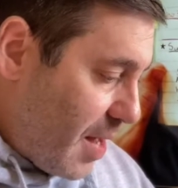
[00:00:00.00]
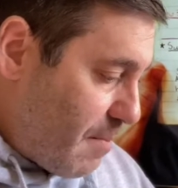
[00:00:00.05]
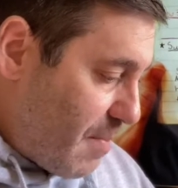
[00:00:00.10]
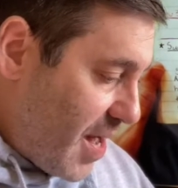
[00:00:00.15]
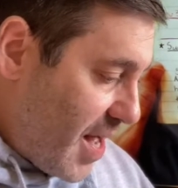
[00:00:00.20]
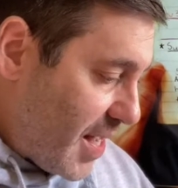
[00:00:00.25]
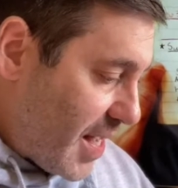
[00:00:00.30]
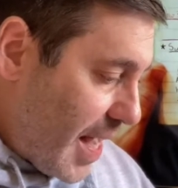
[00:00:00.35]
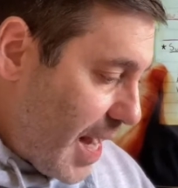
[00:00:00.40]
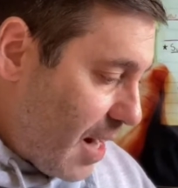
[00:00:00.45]

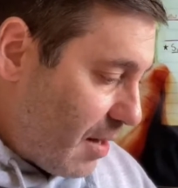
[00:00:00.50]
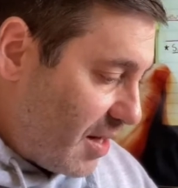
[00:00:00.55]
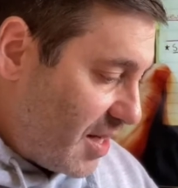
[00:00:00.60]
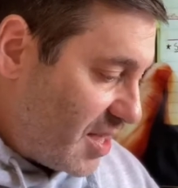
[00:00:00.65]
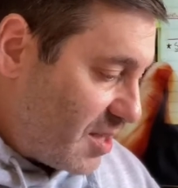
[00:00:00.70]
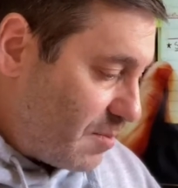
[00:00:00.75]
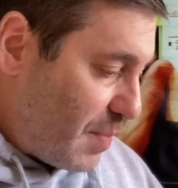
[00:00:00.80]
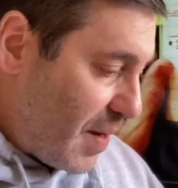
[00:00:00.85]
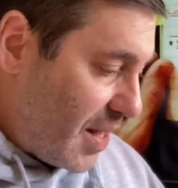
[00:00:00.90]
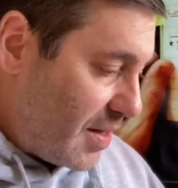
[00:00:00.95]
make Harry
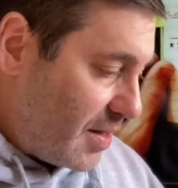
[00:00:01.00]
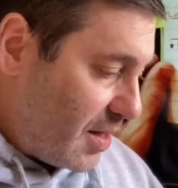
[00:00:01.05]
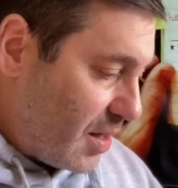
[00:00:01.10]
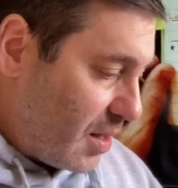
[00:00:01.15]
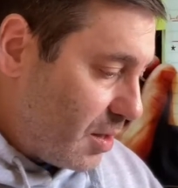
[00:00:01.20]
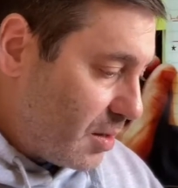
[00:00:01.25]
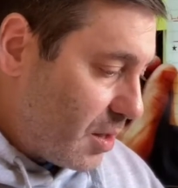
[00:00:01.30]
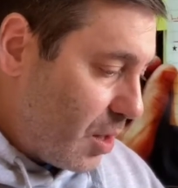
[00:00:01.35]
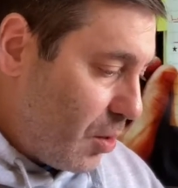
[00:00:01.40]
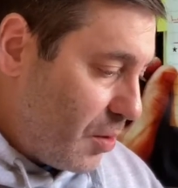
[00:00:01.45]
spend it
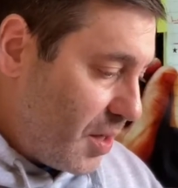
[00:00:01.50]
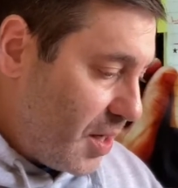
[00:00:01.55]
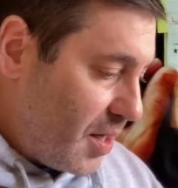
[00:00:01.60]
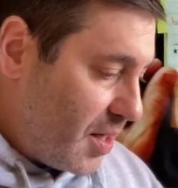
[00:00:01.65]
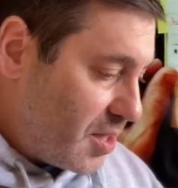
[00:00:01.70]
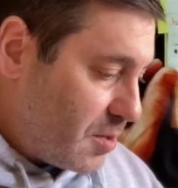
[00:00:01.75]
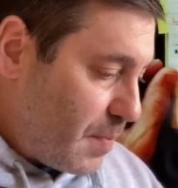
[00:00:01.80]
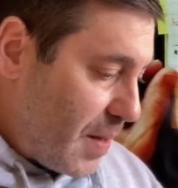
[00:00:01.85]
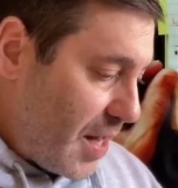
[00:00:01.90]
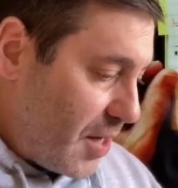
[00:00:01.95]
alone in
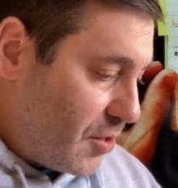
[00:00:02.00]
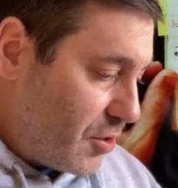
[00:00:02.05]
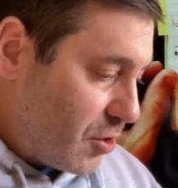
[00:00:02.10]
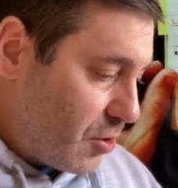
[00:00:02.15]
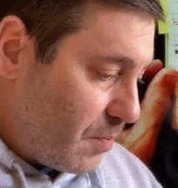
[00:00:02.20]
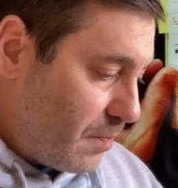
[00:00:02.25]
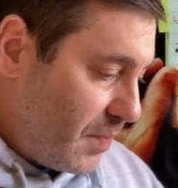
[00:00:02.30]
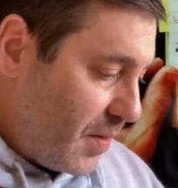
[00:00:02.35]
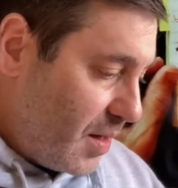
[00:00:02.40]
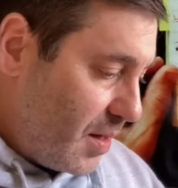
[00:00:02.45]
his
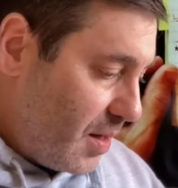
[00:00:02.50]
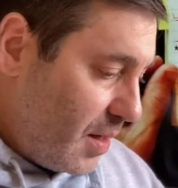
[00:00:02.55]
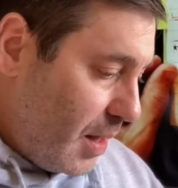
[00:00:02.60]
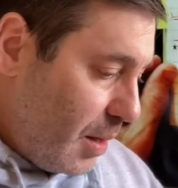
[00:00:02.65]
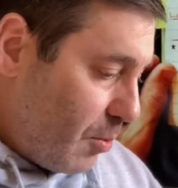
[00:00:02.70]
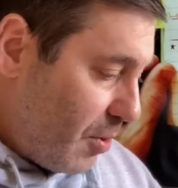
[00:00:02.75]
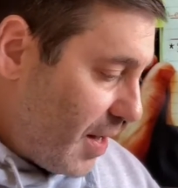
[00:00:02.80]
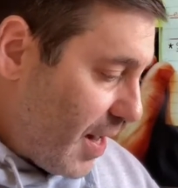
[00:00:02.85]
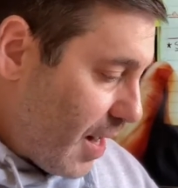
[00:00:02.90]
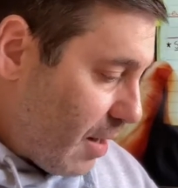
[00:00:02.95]
bedroom.
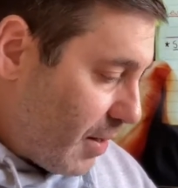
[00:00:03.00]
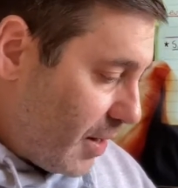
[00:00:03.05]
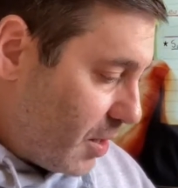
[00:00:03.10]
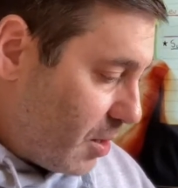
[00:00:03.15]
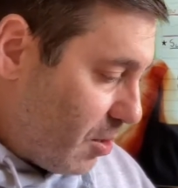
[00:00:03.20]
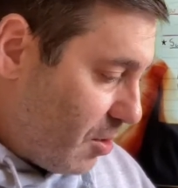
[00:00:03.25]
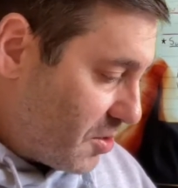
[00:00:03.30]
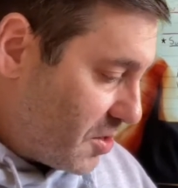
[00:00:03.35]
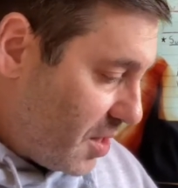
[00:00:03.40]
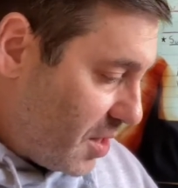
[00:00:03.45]
When Harry
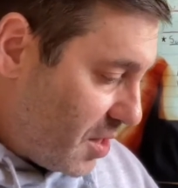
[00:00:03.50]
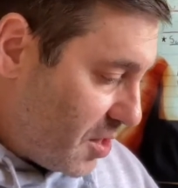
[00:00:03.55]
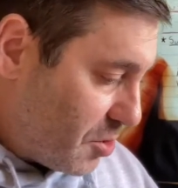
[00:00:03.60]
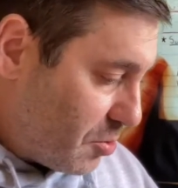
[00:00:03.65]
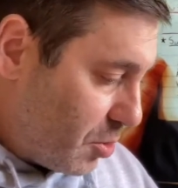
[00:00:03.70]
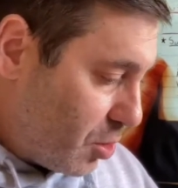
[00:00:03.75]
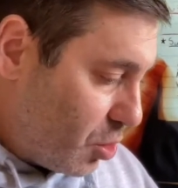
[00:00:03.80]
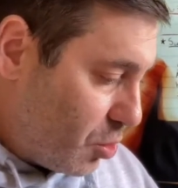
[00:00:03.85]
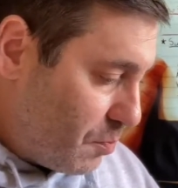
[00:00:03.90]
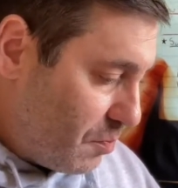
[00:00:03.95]
goes in his
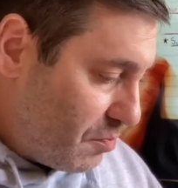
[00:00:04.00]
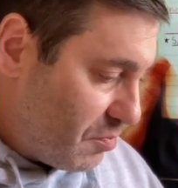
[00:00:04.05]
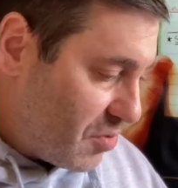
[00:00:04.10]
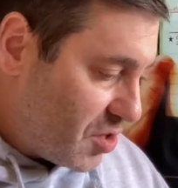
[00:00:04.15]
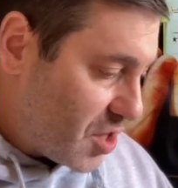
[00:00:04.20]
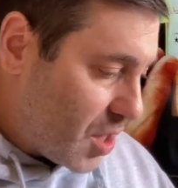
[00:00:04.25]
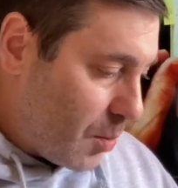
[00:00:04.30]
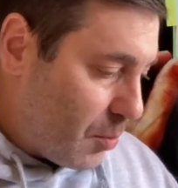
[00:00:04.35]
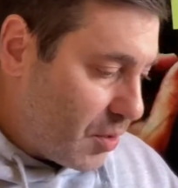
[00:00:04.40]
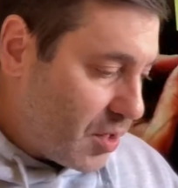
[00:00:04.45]
room,
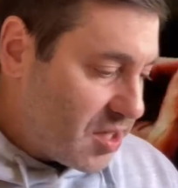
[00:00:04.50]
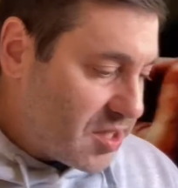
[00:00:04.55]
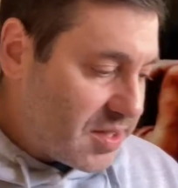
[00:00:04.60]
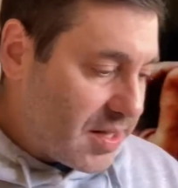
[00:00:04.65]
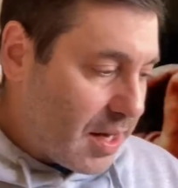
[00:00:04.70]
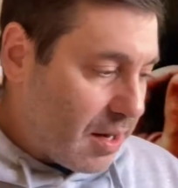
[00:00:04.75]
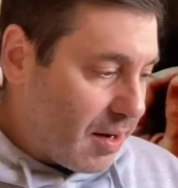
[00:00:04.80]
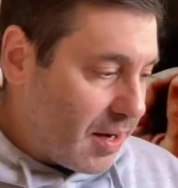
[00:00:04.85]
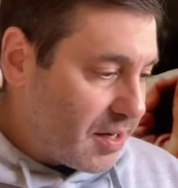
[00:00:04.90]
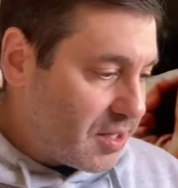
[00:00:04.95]
someone is
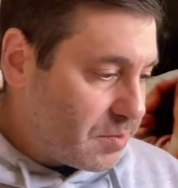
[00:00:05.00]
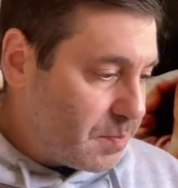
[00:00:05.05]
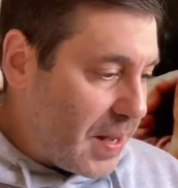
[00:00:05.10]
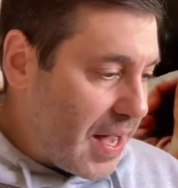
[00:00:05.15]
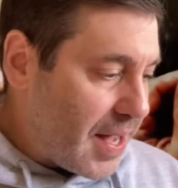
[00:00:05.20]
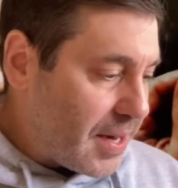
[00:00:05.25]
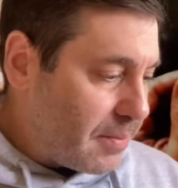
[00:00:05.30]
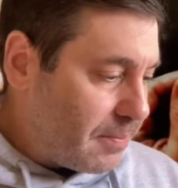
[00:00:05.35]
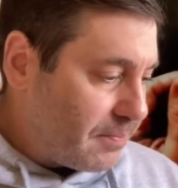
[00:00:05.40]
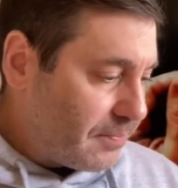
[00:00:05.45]
there on his
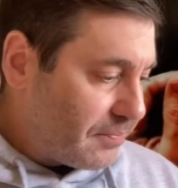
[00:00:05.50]
bed.